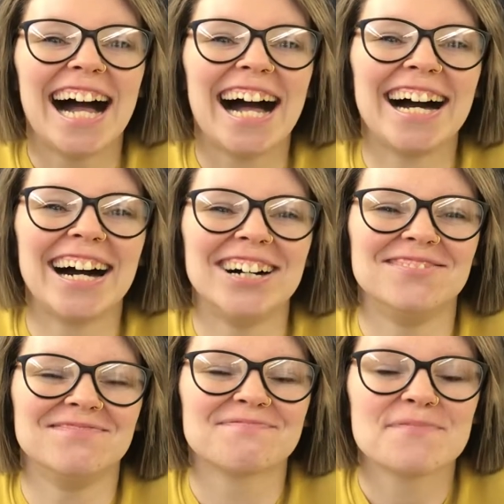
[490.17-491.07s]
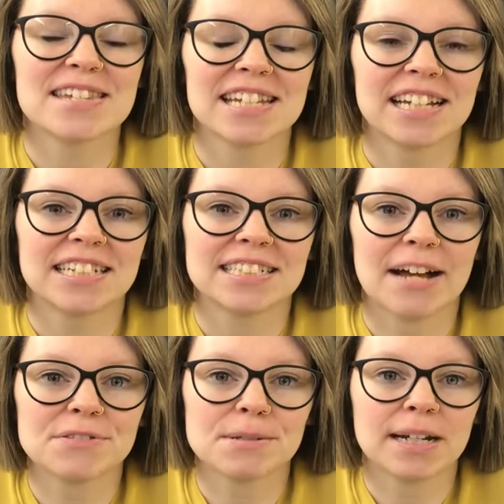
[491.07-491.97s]

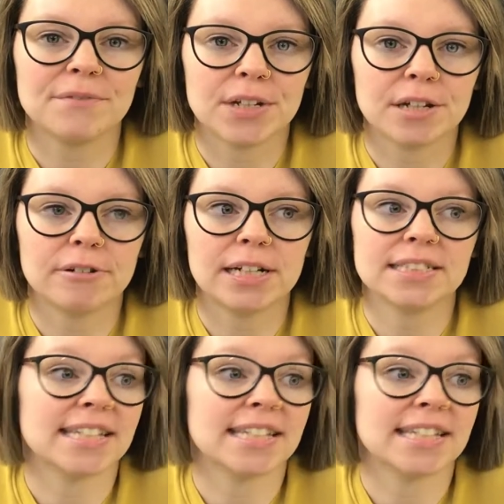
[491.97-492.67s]
Have somebody video it,